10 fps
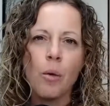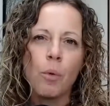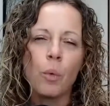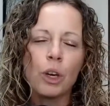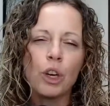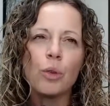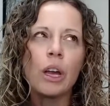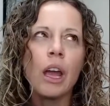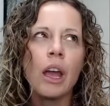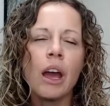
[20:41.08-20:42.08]
But When you
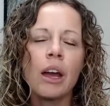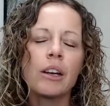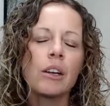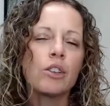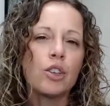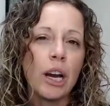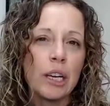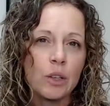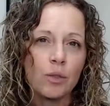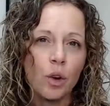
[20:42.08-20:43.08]
can
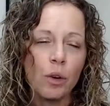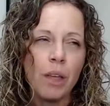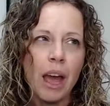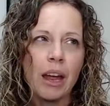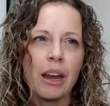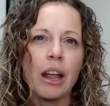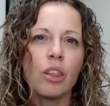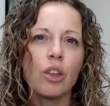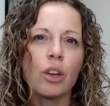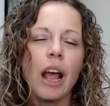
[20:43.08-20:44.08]
transform that
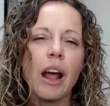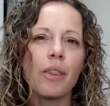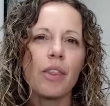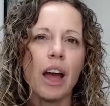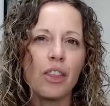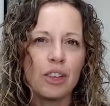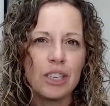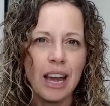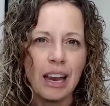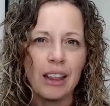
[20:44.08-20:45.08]
and look at the other
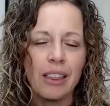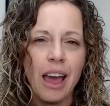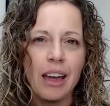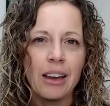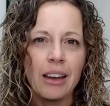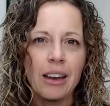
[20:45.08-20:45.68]
side of that,